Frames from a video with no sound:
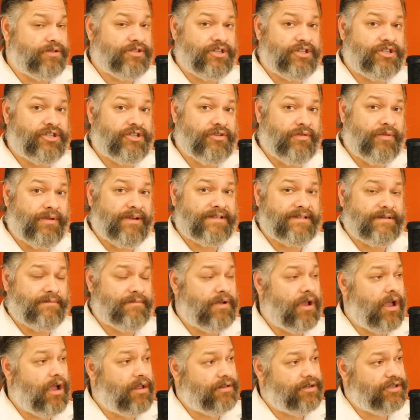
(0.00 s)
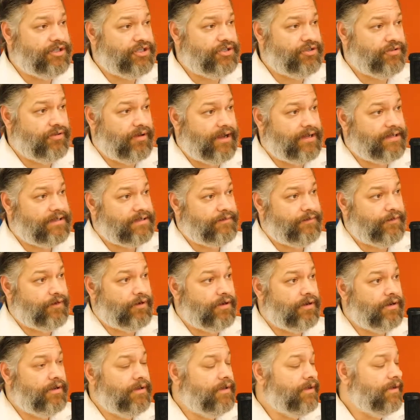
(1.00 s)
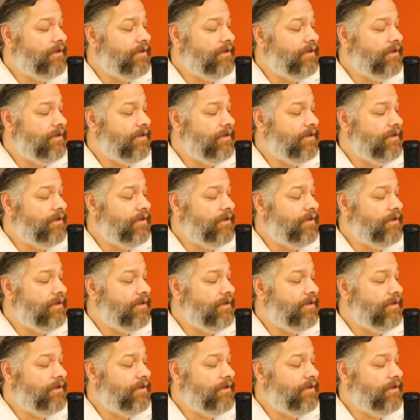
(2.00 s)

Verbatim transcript: She's doing some knowledge transfer,